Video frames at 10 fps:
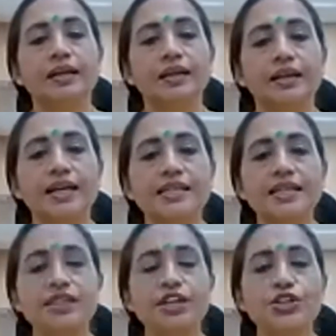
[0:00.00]

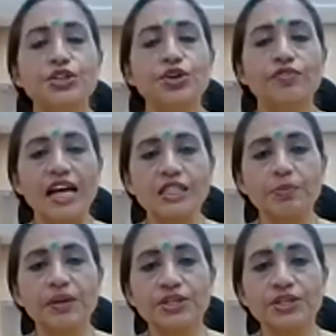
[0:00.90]
raising the issue of
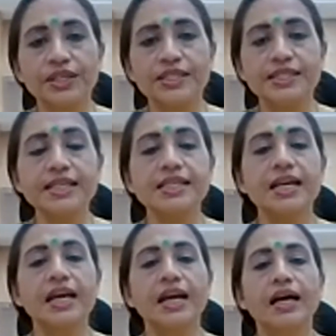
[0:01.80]
aspiration district.
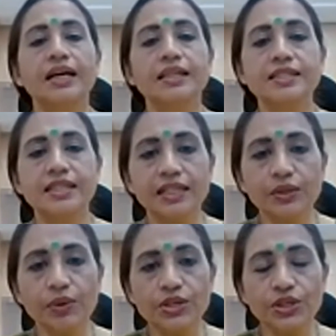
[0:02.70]
There's another
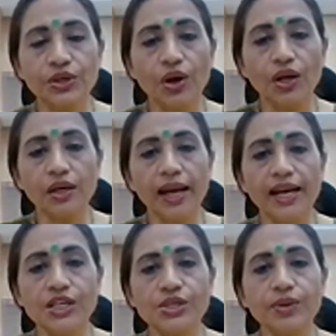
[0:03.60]
question on
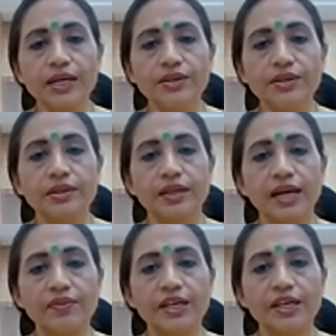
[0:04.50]
end-to-end
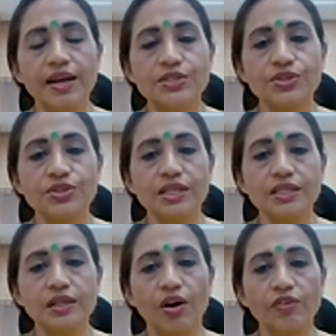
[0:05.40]
grievance
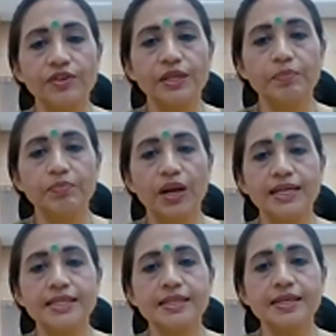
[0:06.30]
redressal often
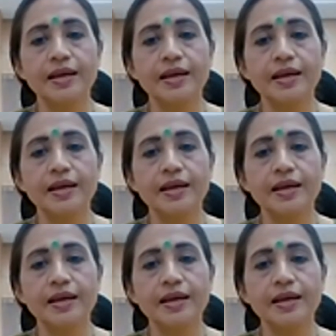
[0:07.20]
implies